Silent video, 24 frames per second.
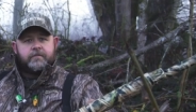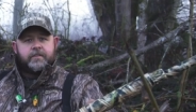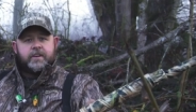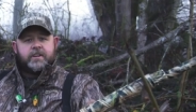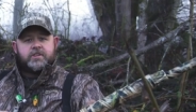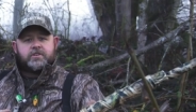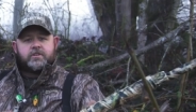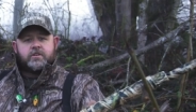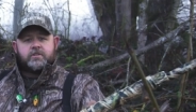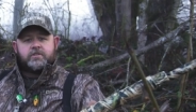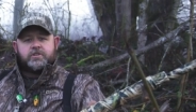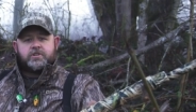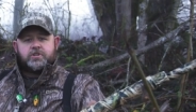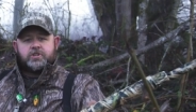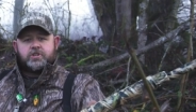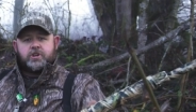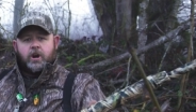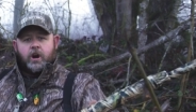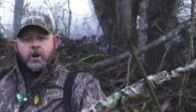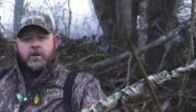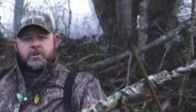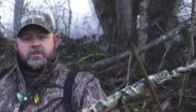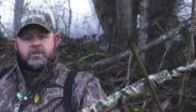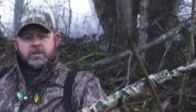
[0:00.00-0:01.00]
features,
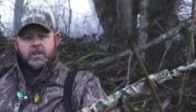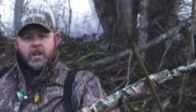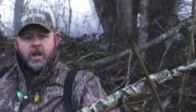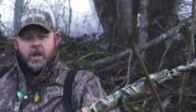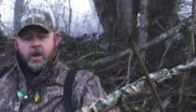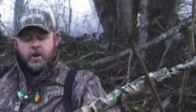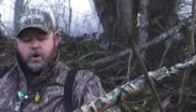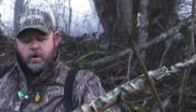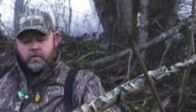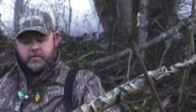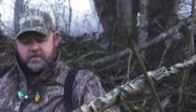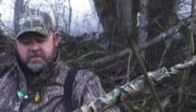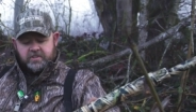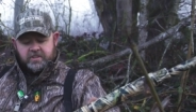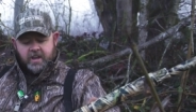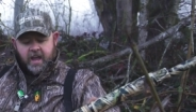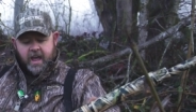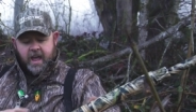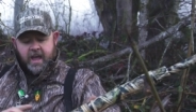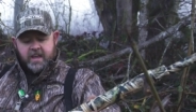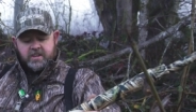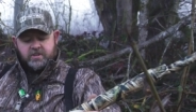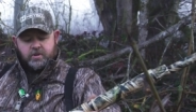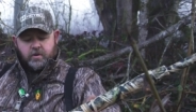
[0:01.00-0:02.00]
charge lug,
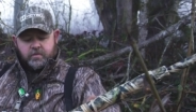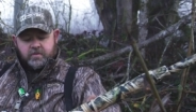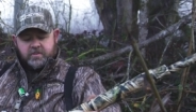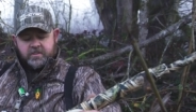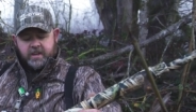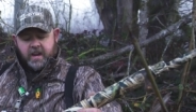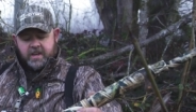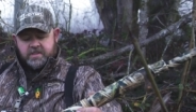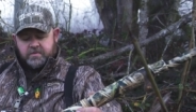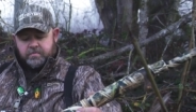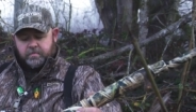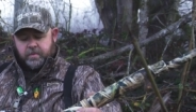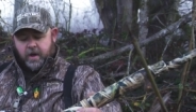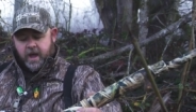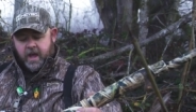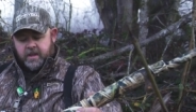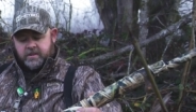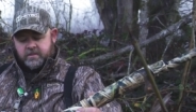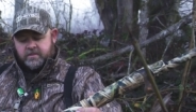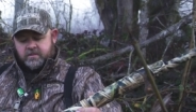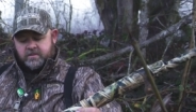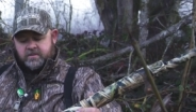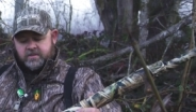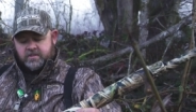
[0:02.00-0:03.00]
oversized, oversized
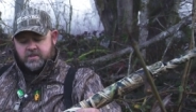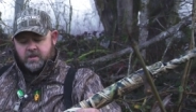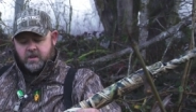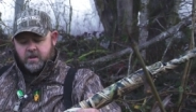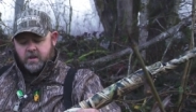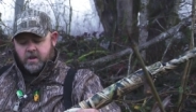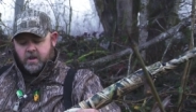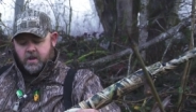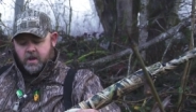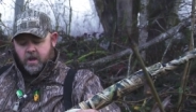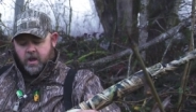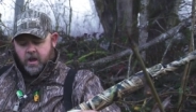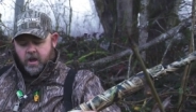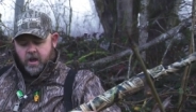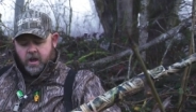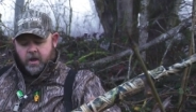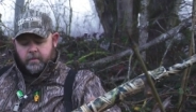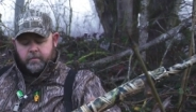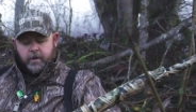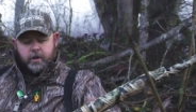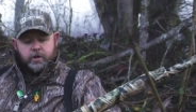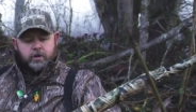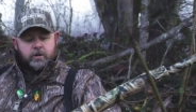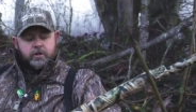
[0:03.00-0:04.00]
buttons,
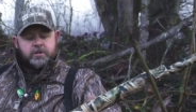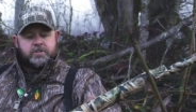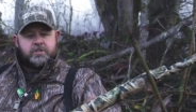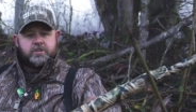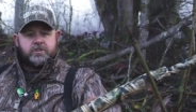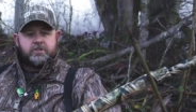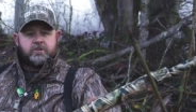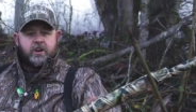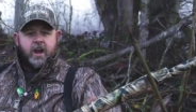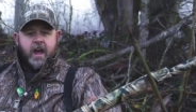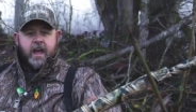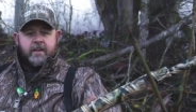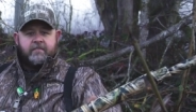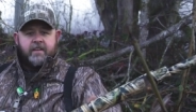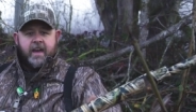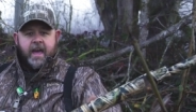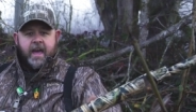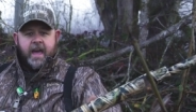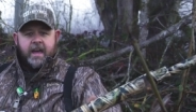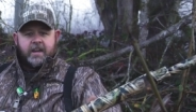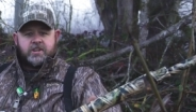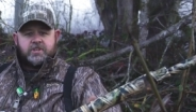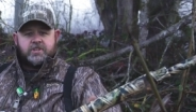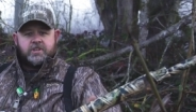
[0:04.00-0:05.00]
um, inertia drive
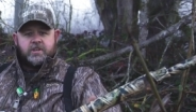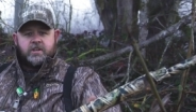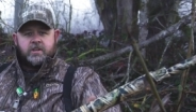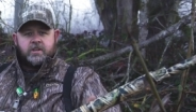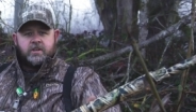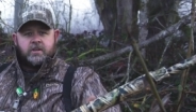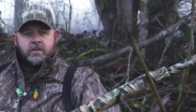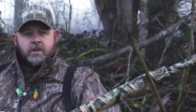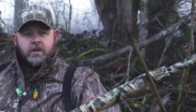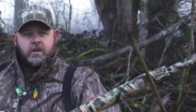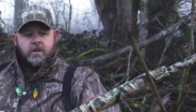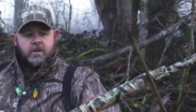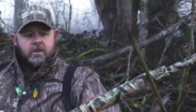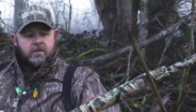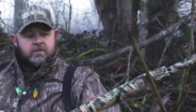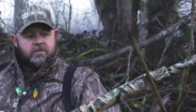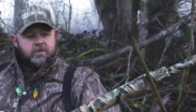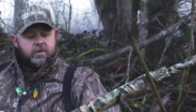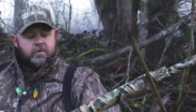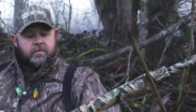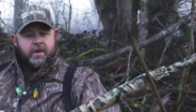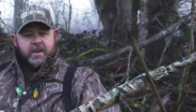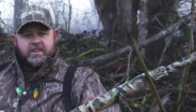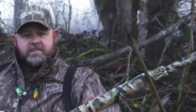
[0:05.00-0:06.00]
action.
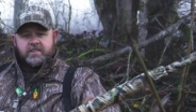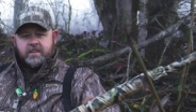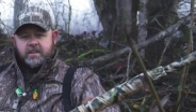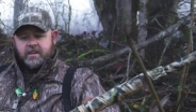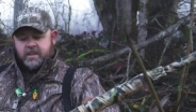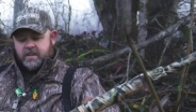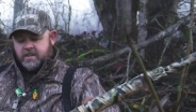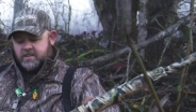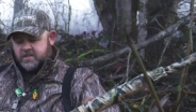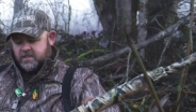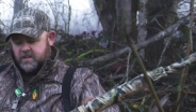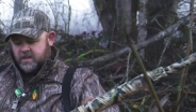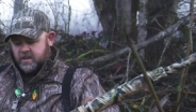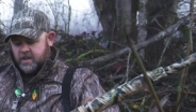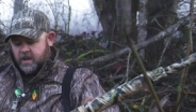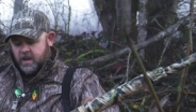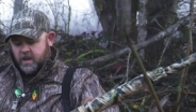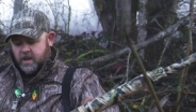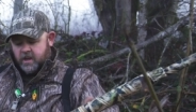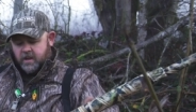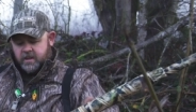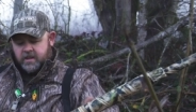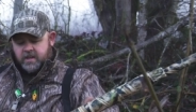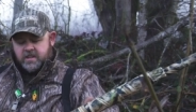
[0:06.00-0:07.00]
So it makes it easy
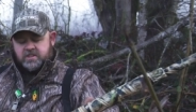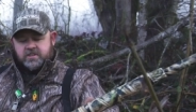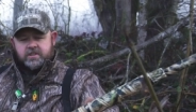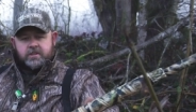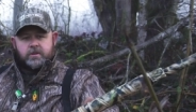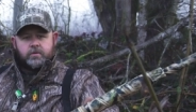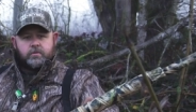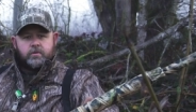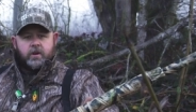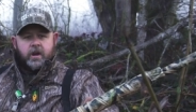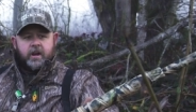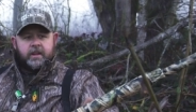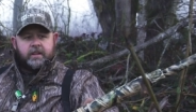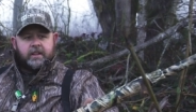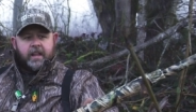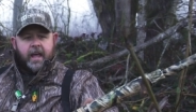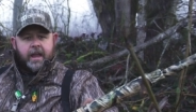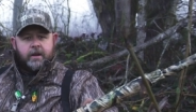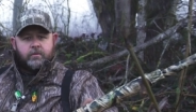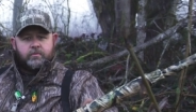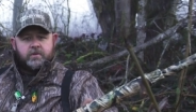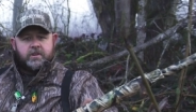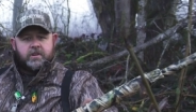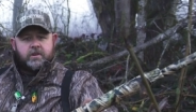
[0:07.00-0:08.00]
to, easy to run,
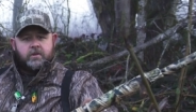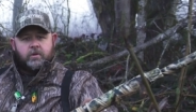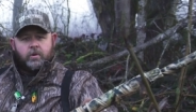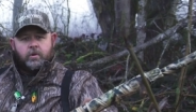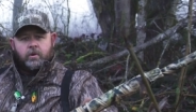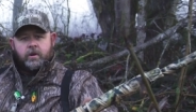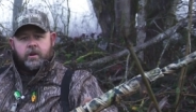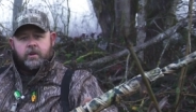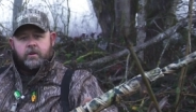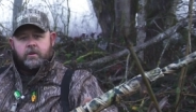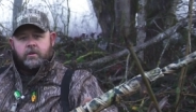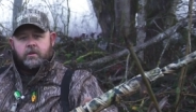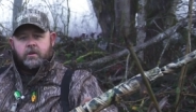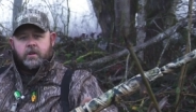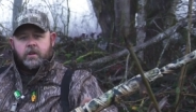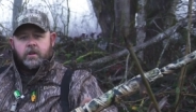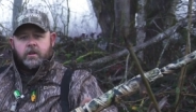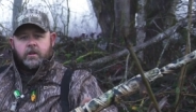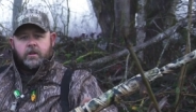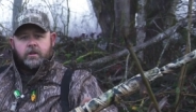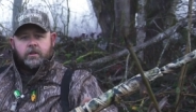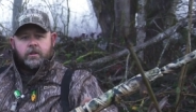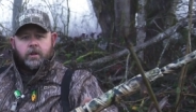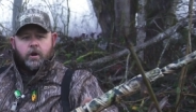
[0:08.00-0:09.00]
light recoil,
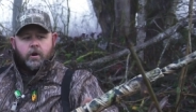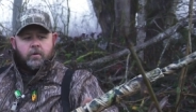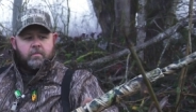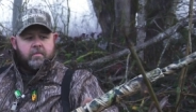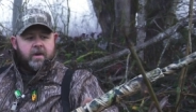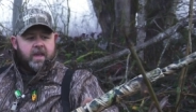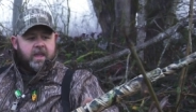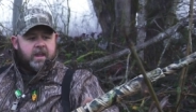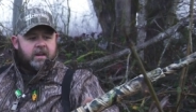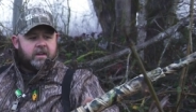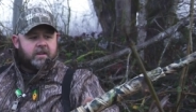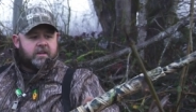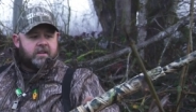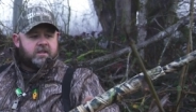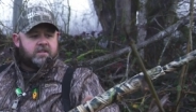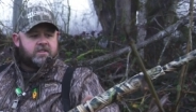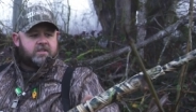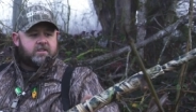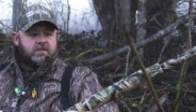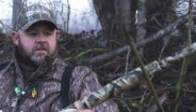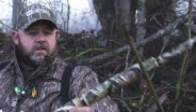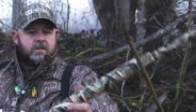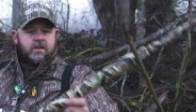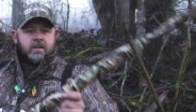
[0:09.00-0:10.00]
low
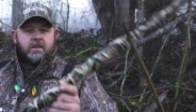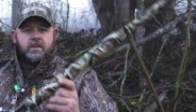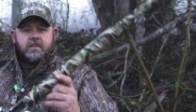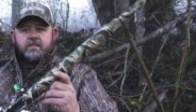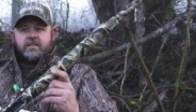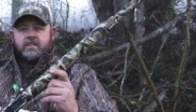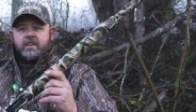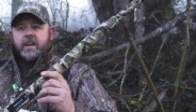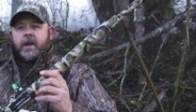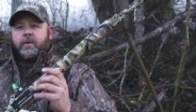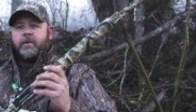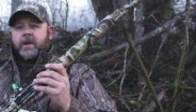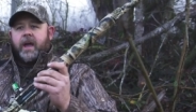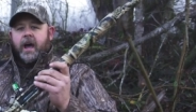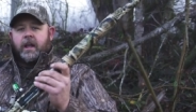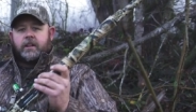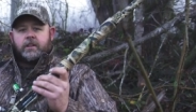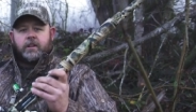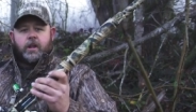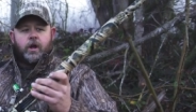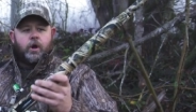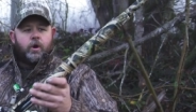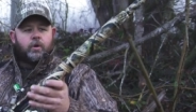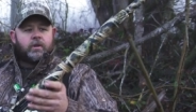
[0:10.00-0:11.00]
maintenance. Today we got
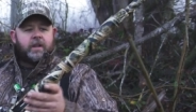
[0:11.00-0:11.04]
low